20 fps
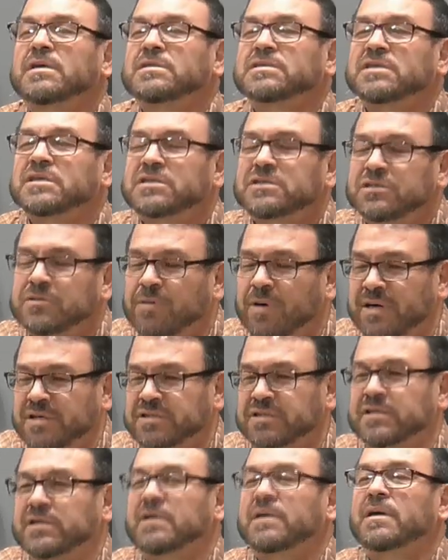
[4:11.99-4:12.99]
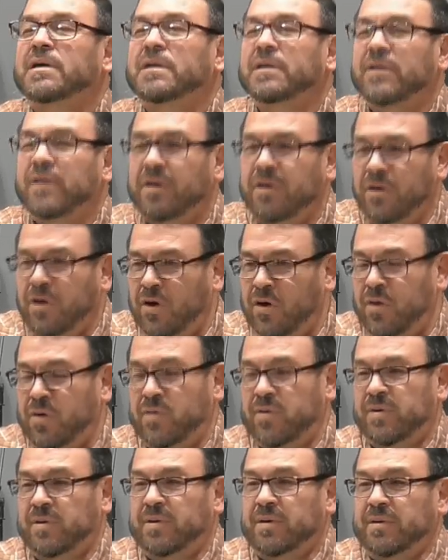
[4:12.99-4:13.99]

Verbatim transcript: situation than you.